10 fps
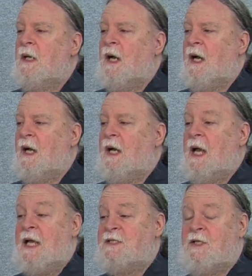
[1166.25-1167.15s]
uh,
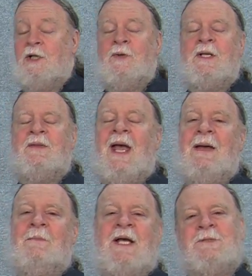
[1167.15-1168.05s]
as including
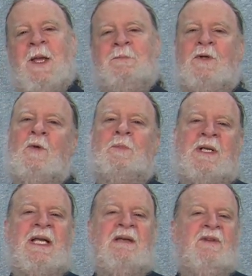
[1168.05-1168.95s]
them as people who
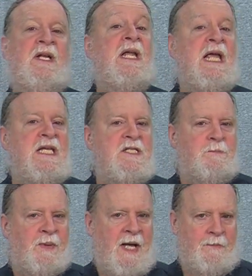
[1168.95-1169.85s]
believe in his
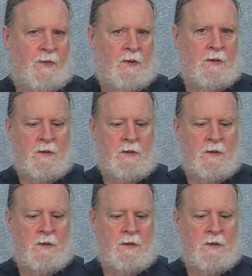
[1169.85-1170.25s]
Bible?